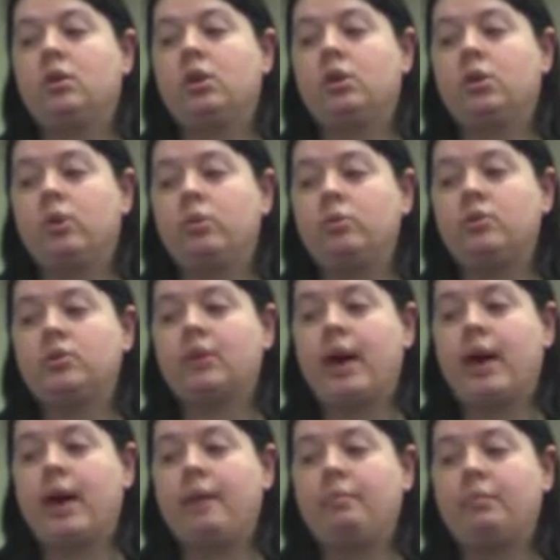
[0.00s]
closed
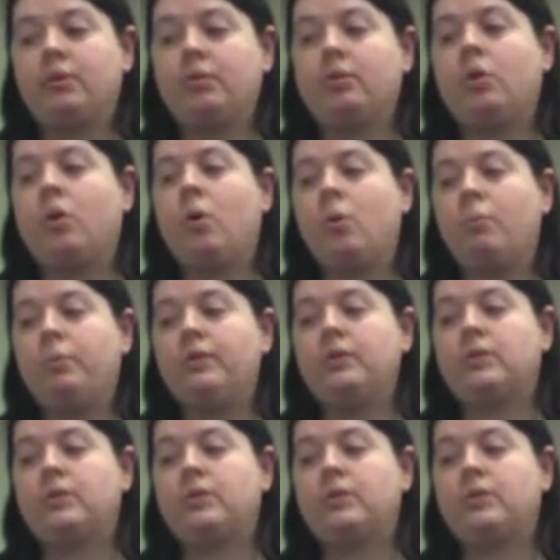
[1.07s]
slap, open